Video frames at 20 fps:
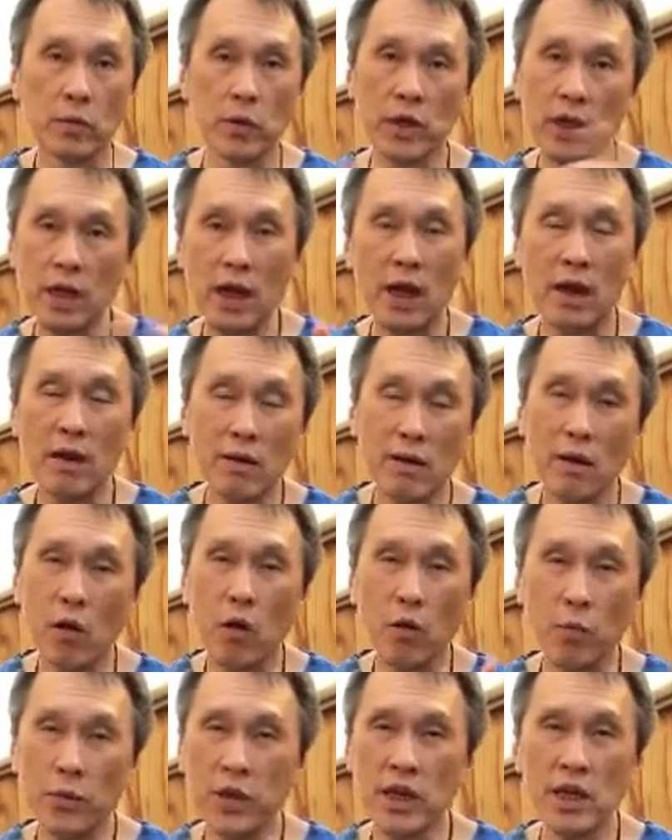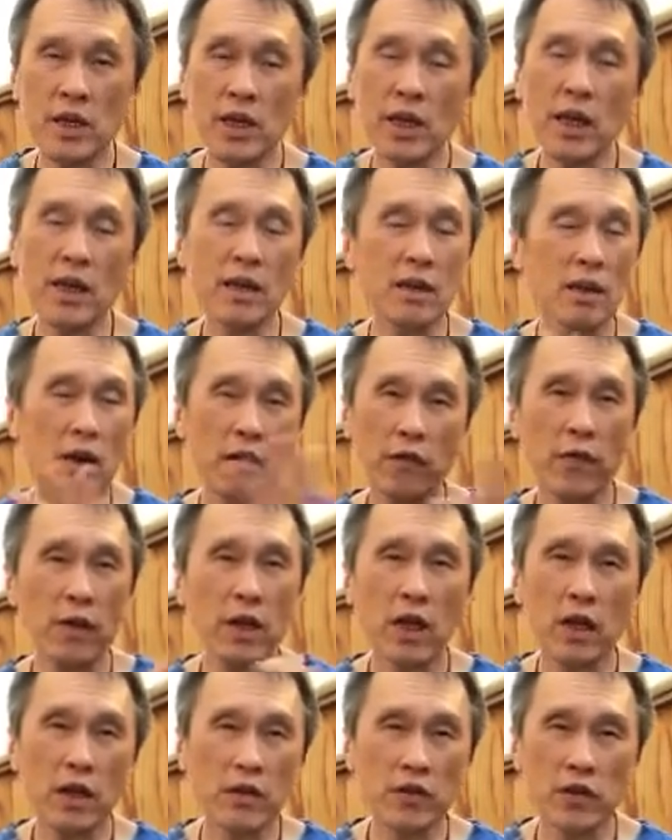without opinion or
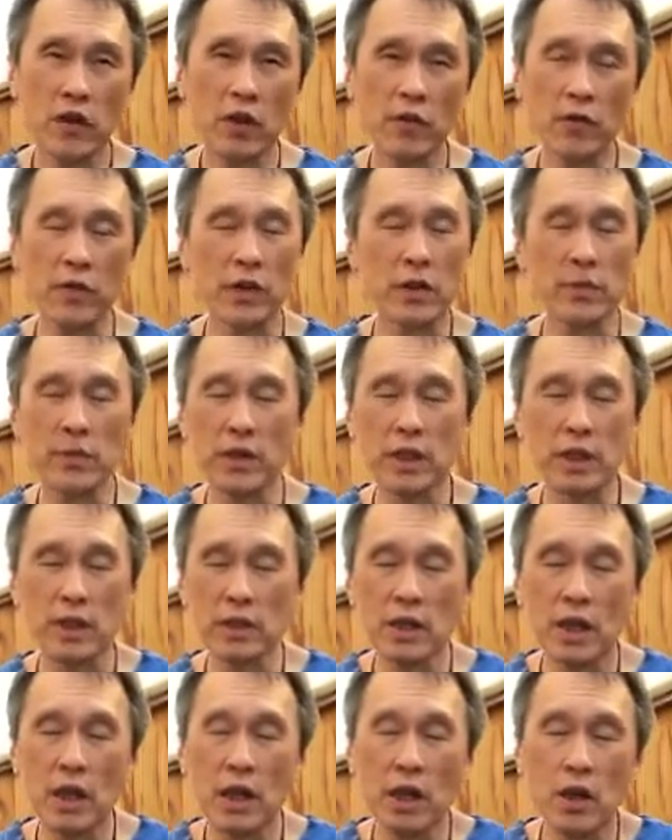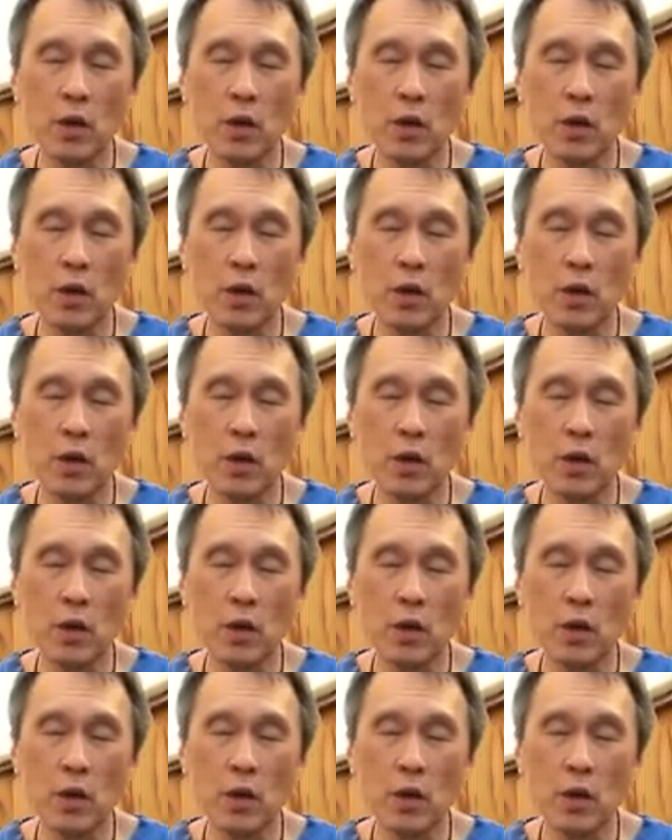philosophy because